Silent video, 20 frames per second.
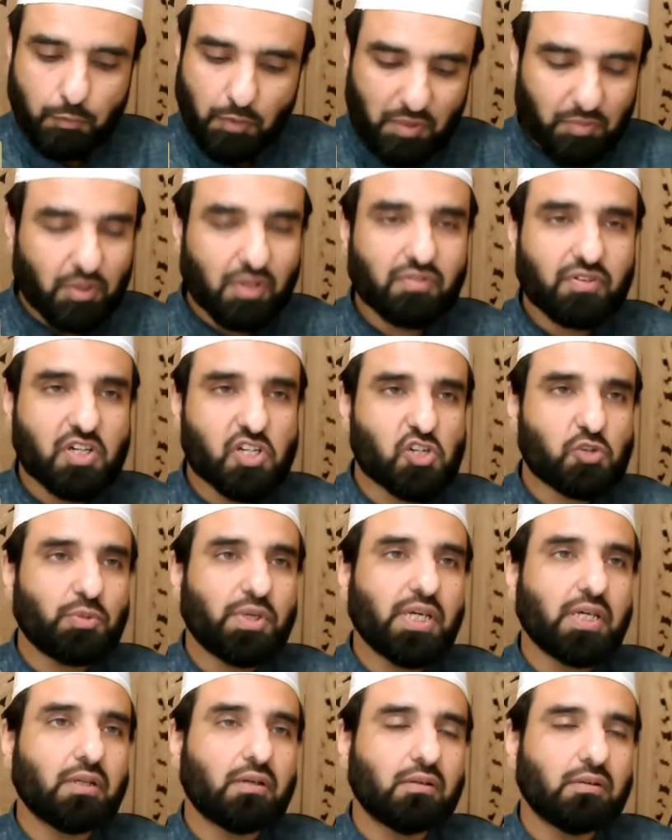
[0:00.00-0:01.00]
people of
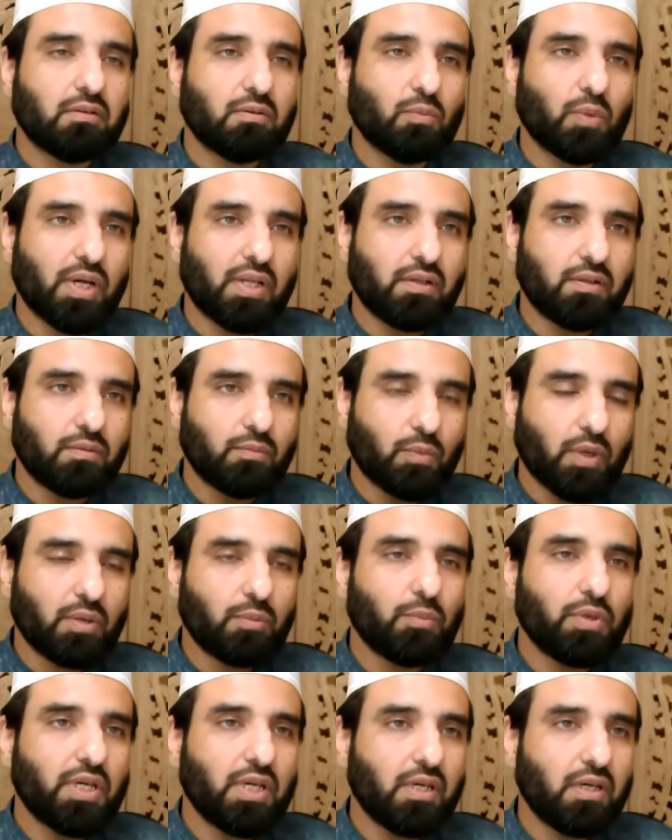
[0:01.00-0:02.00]
Kashmir,
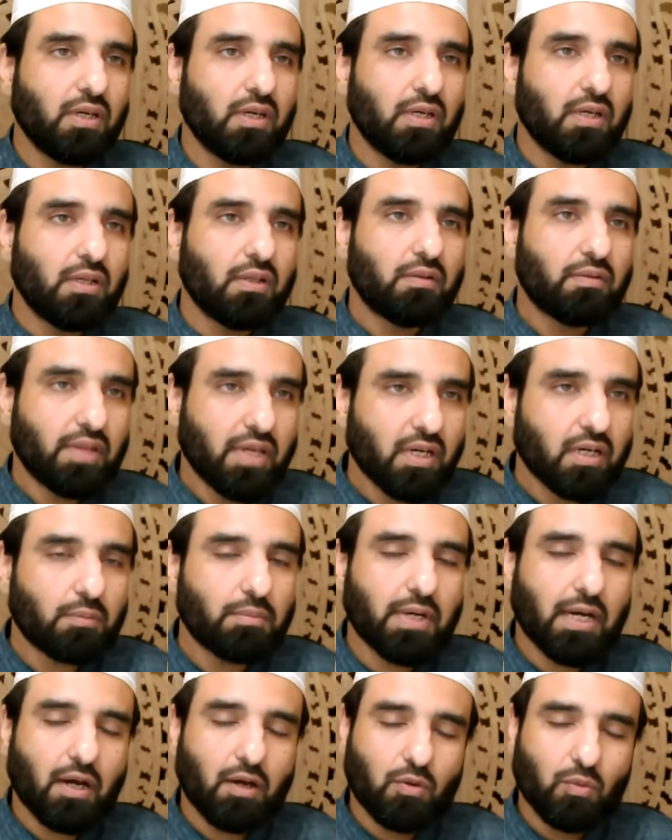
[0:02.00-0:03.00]
when we think
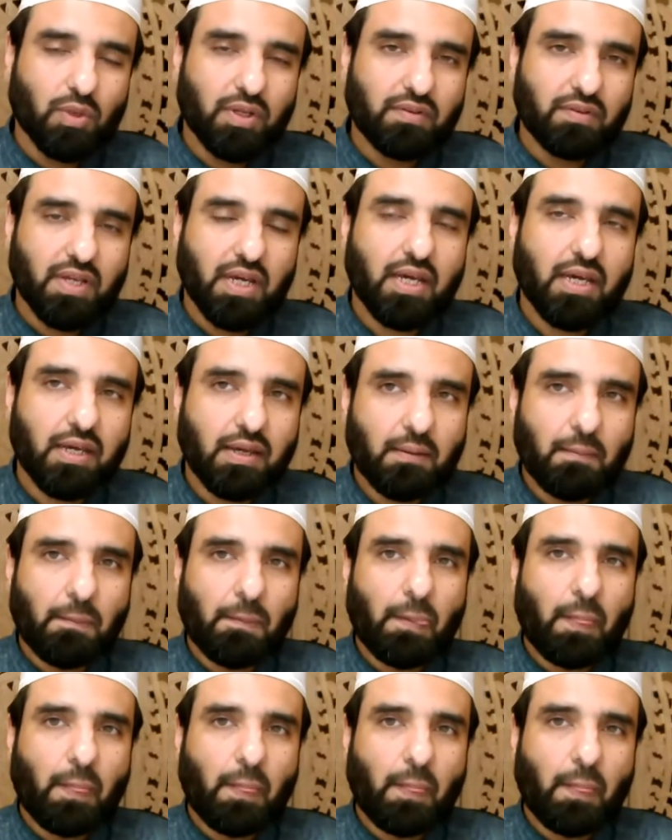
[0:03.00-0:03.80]
about when they